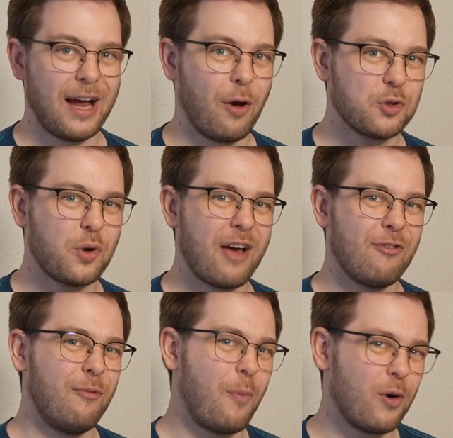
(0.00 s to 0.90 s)
I also
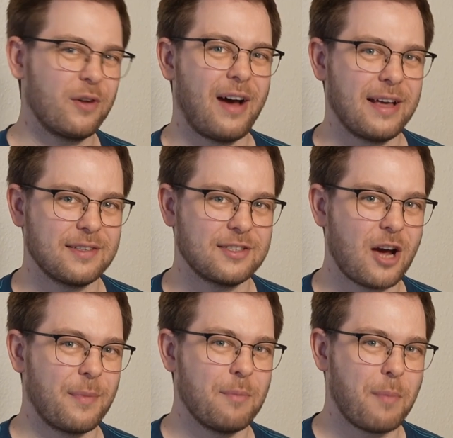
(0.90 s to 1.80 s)
have more devices
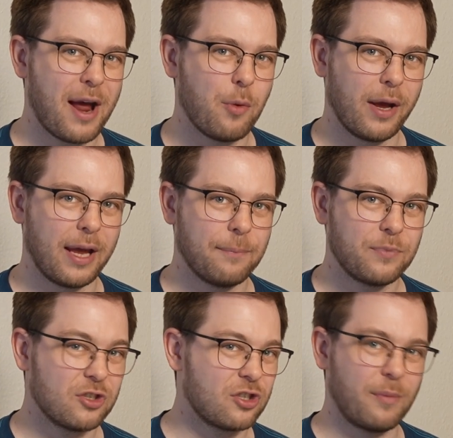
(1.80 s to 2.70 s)
coming my way,
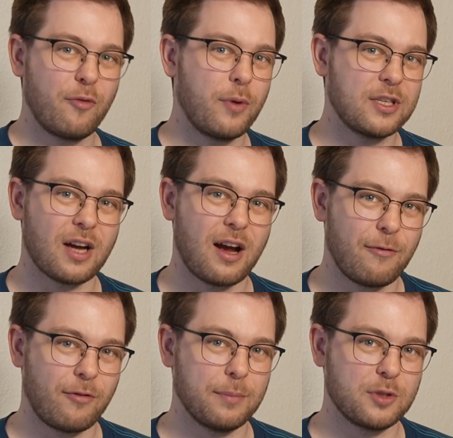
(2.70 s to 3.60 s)
some of which are
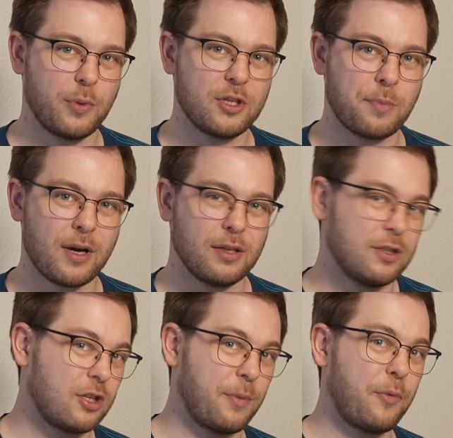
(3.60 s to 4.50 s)
from SwitchBot,
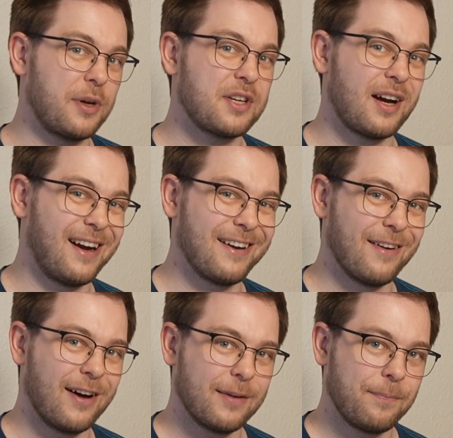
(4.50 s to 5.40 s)
some of which are
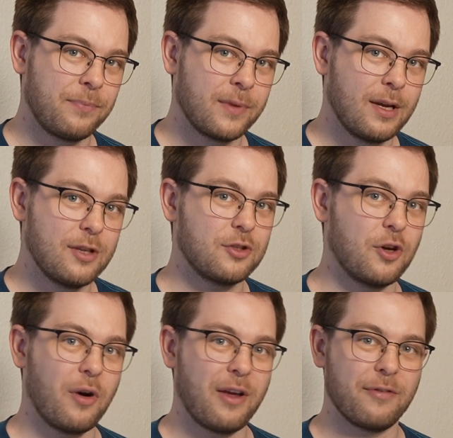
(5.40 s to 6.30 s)
not.
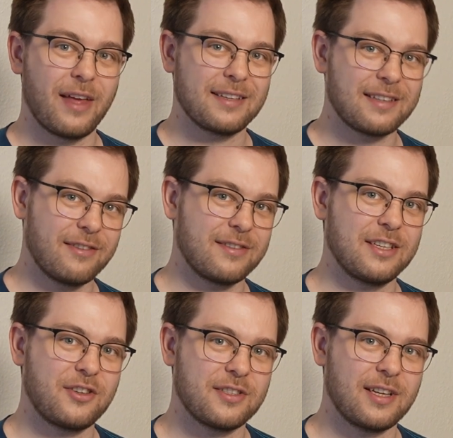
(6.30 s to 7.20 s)
So if that sounds
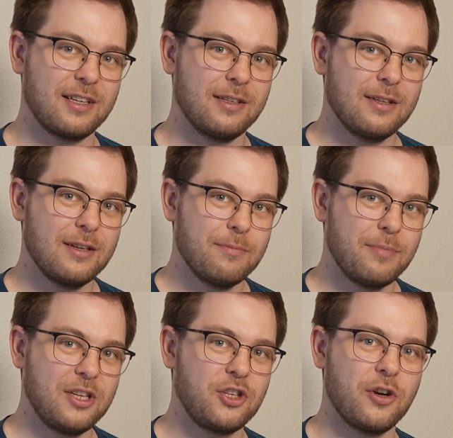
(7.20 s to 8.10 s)
interesting,
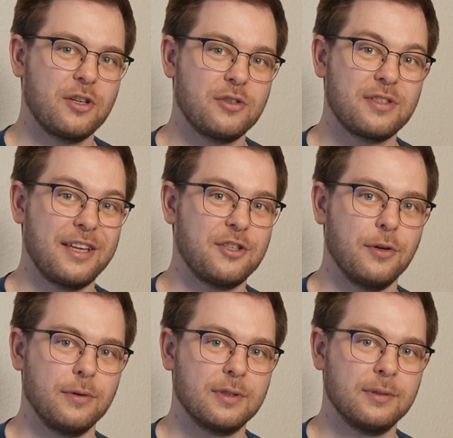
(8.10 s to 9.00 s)
be sure to stay tuned.